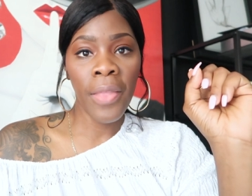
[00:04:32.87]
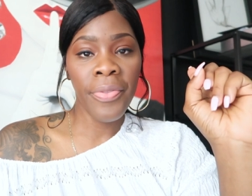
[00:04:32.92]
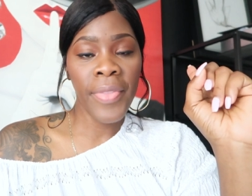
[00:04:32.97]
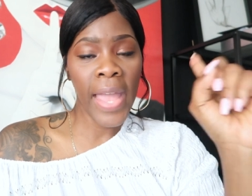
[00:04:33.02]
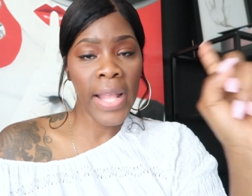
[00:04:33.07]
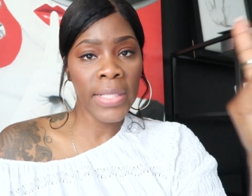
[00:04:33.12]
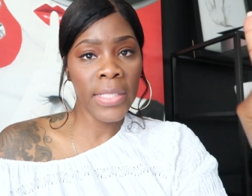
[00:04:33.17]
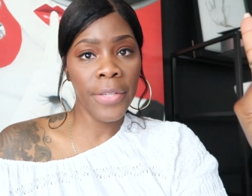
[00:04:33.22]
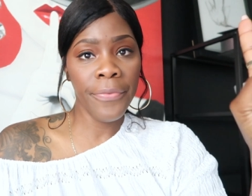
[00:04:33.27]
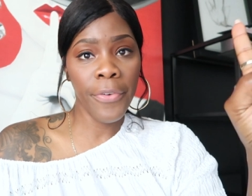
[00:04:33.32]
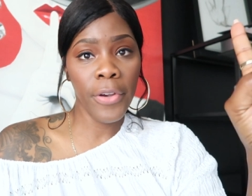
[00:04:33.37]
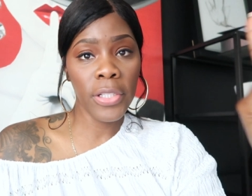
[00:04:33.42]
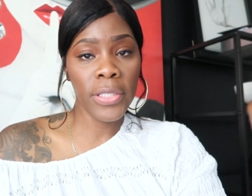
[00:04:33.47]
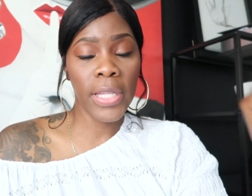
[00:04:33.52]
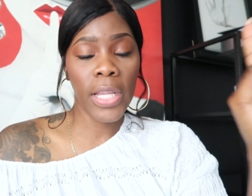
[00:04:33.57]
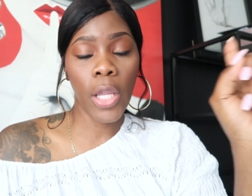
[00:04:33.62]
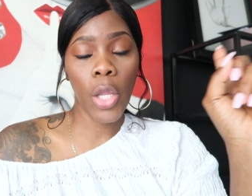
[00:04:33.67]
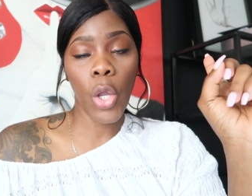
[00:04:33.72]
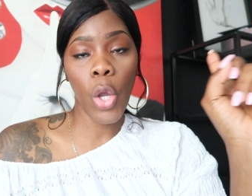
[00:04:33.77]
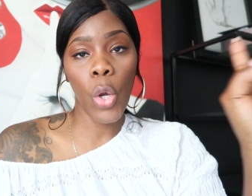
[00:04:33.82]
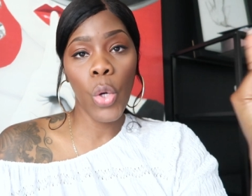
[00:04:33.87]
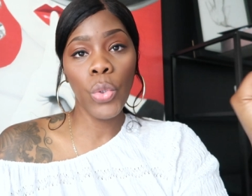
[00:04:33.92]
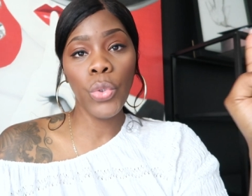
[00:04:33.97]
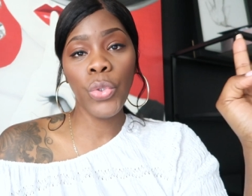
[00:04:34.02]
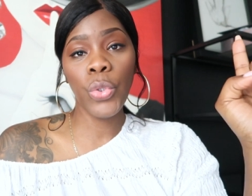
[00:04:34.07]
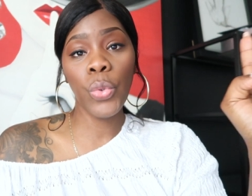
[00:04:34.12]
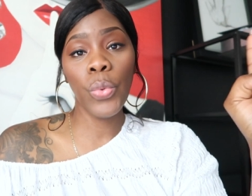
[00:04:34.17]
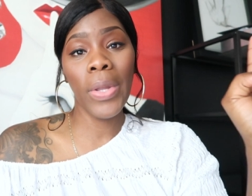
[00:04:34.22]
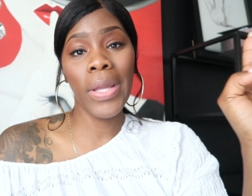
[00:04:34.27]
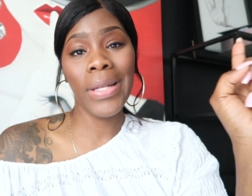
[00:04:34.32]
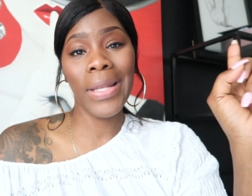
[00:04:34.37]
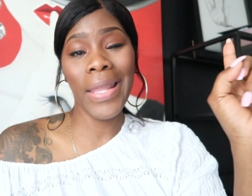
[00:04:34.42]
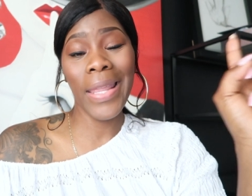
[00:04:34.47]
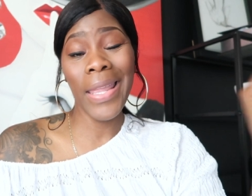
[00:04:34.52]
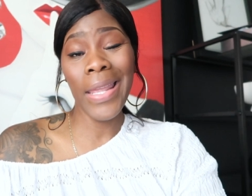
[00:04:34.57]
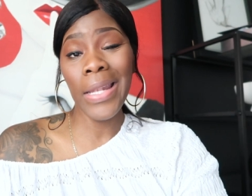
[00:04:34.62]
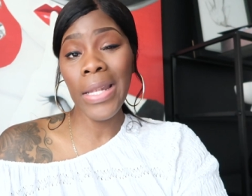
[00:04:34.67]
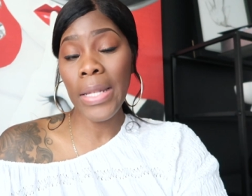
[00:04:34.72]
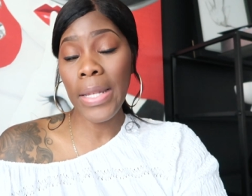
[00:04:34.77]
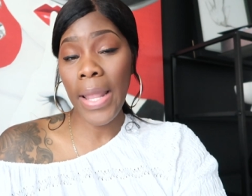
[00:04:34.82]
that's the first thing. Go to an
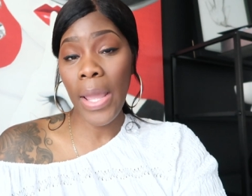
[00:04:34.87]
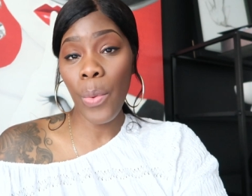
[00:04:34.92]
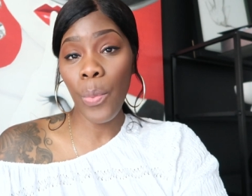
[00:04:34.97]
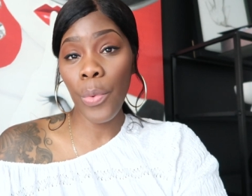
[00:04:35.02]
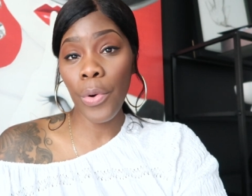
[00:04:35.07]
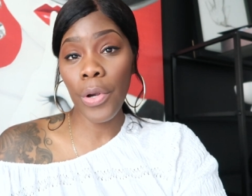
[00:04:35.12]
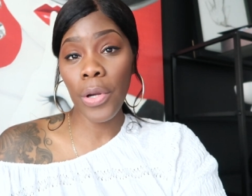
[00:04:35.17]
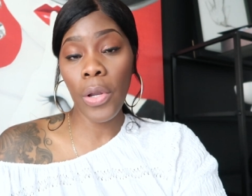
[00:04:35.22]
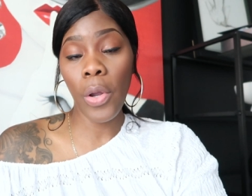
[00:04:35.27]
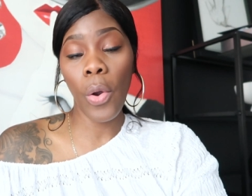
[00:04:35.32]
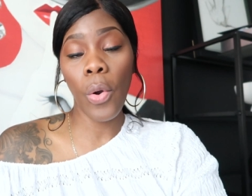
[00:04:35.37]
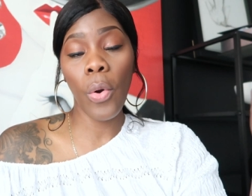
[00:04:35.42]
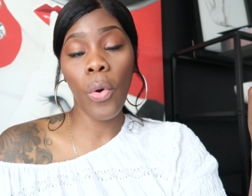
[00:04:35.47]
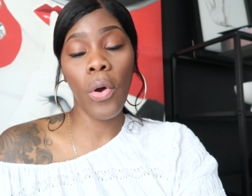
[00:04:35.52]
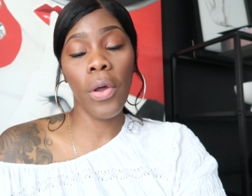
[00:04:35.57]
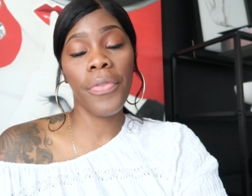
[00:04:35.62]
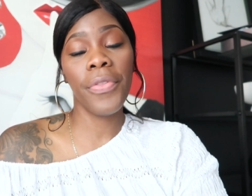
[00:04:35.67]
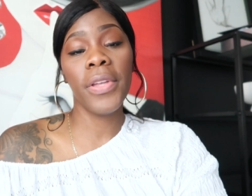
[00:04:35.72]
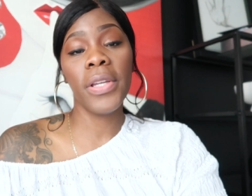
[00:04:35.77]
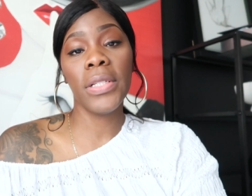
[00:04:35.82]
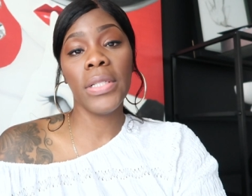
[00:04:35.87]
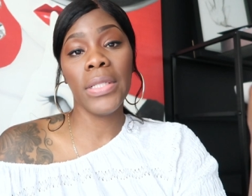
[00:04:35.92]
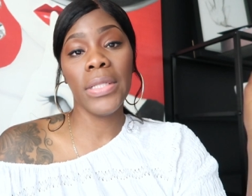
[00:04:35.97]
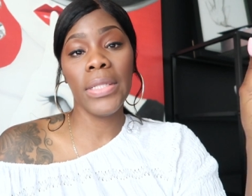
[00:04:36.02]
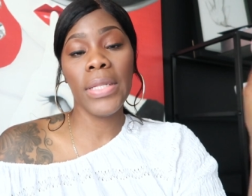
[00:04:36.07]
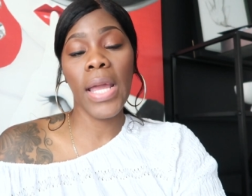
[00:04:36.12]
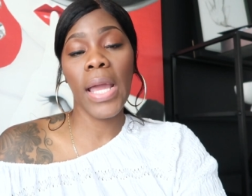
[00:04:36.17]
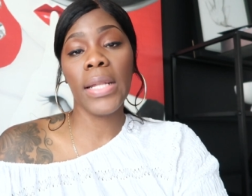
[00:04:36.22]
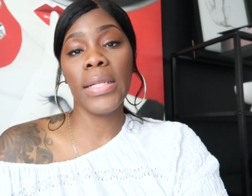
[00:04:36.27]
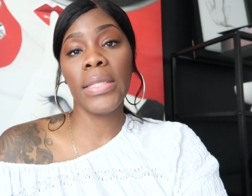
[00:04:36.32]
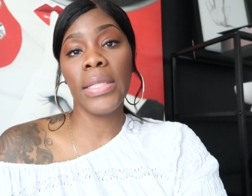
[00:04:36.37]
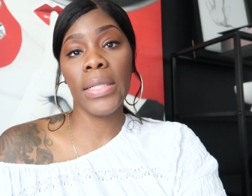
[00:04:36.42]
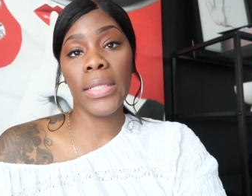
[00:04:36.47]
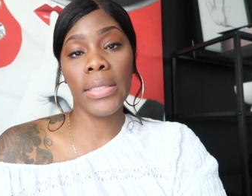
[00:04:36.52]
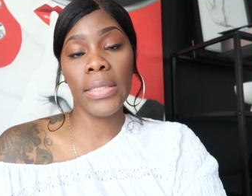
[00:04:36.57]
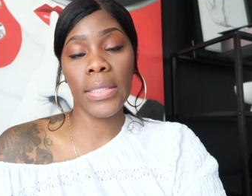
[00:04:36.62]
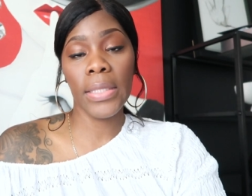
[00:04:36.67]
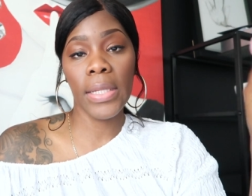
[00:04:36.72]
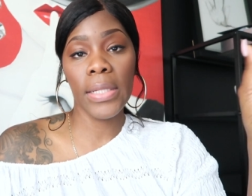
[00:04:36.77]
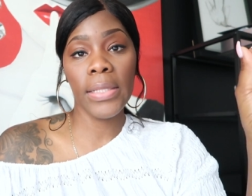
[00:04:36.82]
in-network
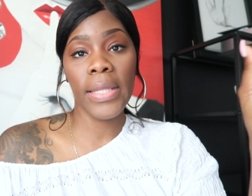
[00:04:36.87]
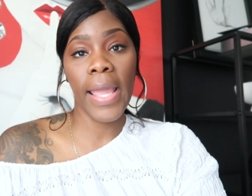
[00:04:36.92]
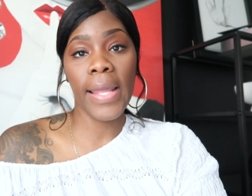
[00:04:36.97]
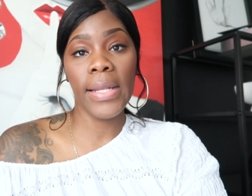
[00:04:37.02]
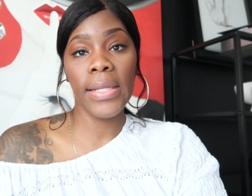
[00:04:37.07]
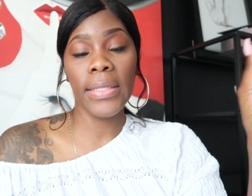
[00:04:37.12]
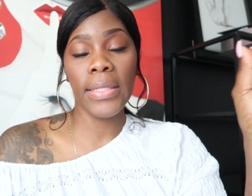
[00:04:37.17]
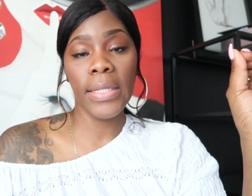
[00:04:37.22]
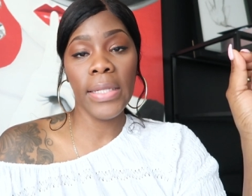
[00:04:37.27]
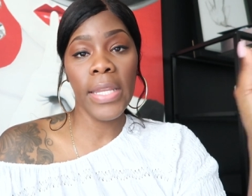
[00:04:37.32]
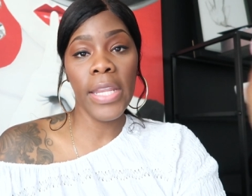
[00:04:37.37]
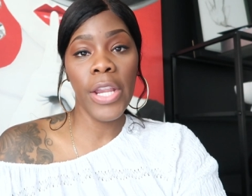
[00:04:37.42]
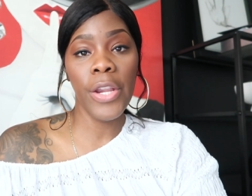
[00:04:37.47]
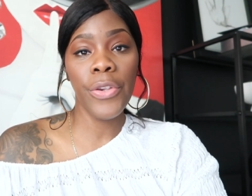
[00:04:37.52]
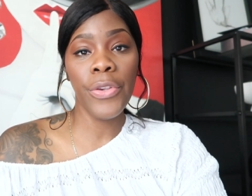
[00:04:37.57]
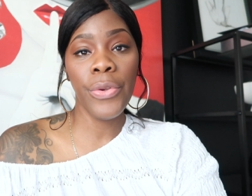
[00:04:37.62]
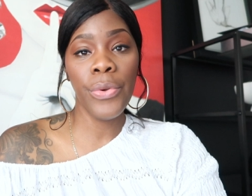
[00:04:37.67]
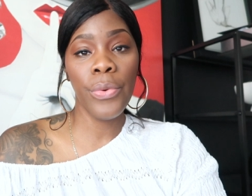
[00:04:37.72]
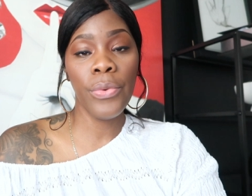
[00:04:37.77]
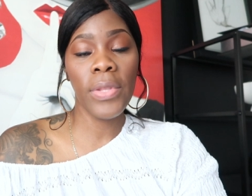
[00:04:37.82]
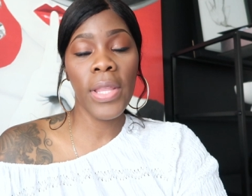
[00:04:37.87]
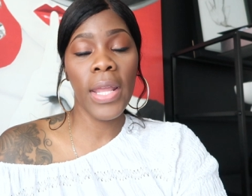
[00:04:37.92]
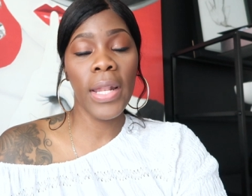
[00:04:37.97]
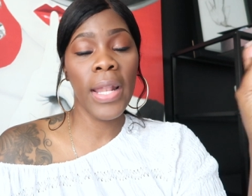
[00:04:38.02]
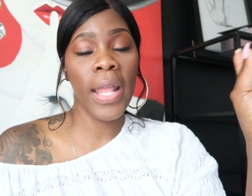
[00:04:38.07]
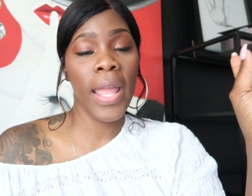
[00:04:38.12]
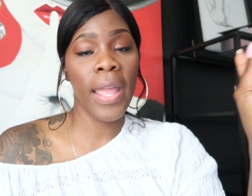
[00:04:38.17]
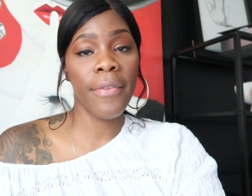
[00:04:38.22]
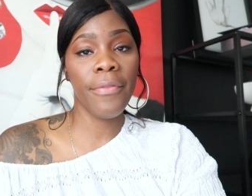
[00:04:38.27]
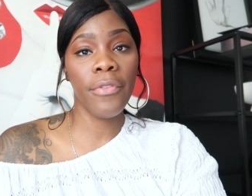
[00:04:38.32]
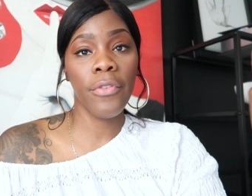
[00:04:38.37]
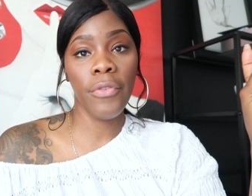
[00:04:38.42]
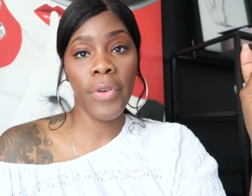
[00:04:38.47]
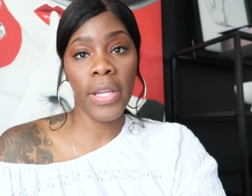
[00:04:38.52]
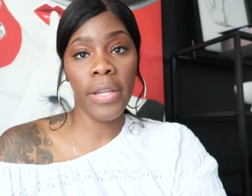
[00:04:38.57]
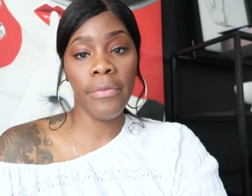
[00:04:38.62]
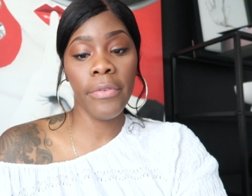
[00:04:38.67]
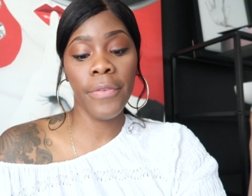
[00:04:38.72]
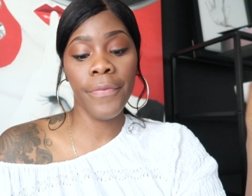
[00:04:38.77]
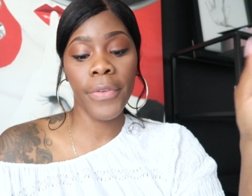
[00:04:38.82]
orthodontist that is near you that have
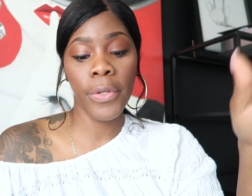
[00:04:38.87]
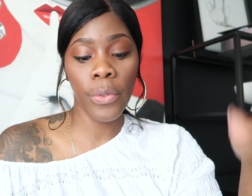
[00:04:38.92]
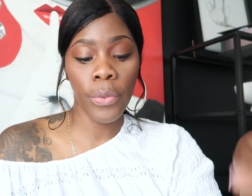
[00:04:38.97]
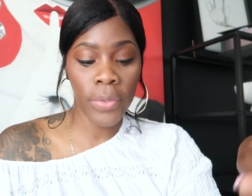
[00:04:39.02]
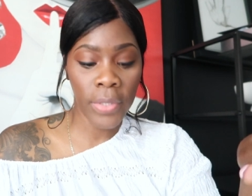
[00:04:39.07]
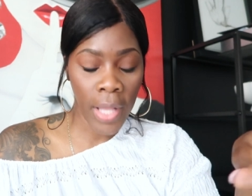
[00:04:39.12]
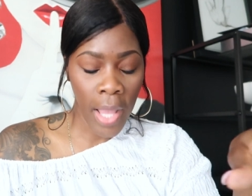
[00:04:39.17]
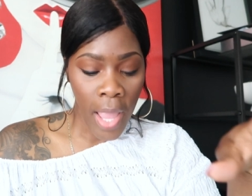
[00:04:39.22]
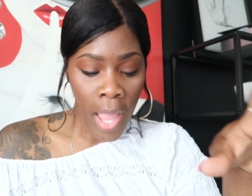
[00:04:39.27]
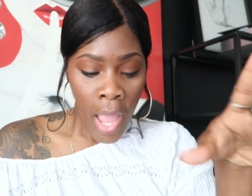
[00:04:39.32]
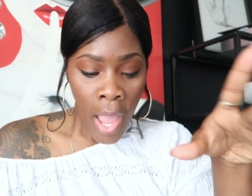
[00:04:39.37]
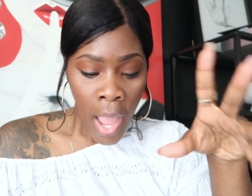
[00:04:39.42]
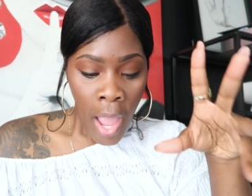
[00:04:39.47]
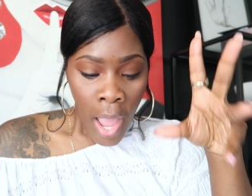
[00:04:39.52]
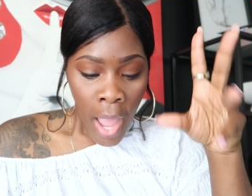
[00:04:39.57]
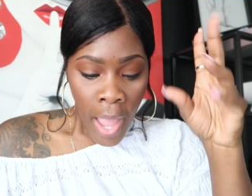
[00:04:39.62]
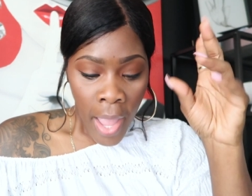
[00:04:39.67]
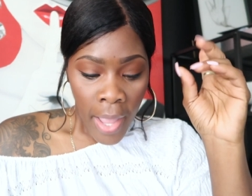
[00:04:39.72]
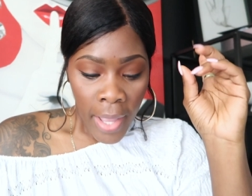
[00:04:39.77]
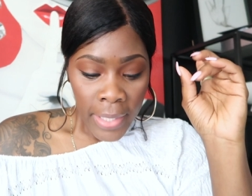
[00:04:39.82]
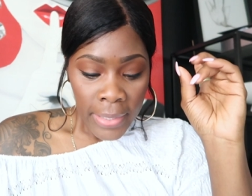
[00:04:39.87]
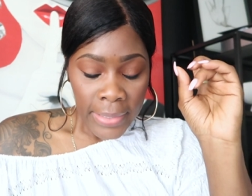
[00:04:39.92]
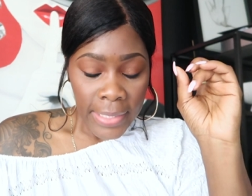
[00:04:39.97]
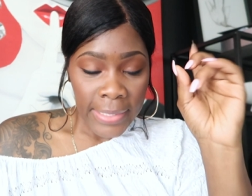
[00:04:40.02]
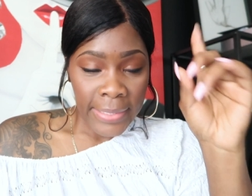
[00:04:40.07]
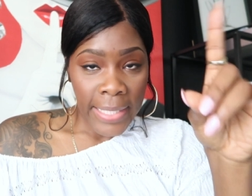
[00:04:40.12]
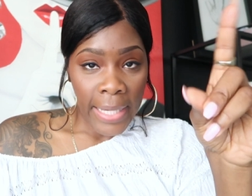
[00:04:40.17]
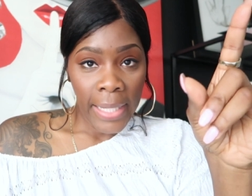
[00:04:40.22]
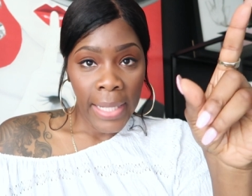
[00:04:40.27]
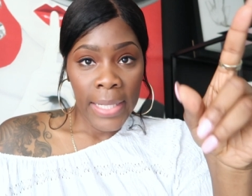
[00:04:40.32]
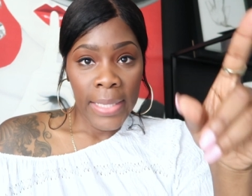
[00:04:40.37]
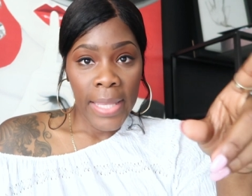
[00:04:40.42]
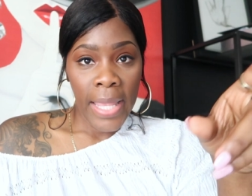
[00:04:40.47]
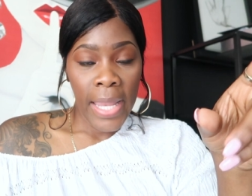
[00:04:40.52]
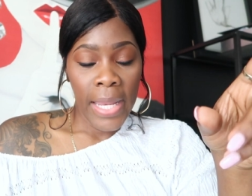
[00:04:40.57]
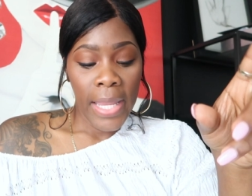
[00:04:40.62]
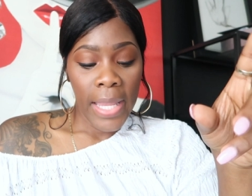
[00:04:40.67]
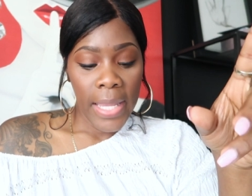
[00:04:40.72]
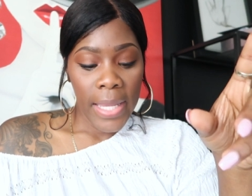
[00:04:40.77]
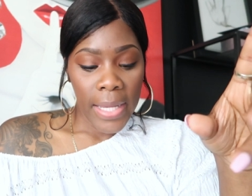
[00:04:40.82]
great reviews. The second
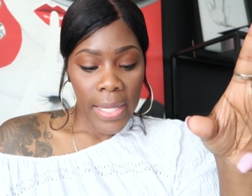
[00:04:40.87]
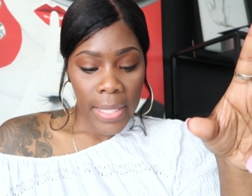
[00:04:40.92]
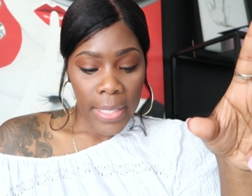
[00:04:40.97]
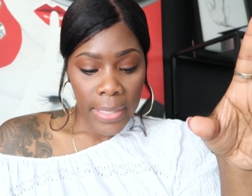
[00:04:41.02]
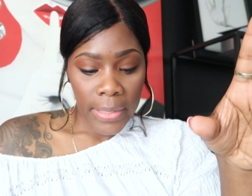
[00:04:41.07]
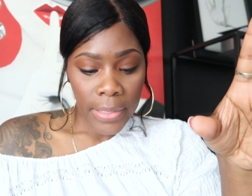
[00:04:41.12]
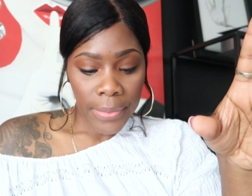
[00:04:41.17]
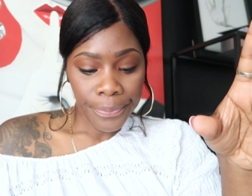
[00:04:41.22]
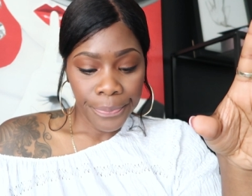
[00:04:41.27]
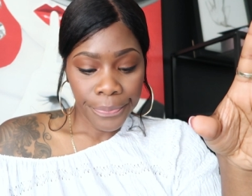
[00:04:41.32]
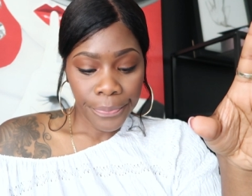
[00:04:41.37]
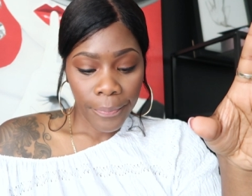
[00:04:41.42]
thing is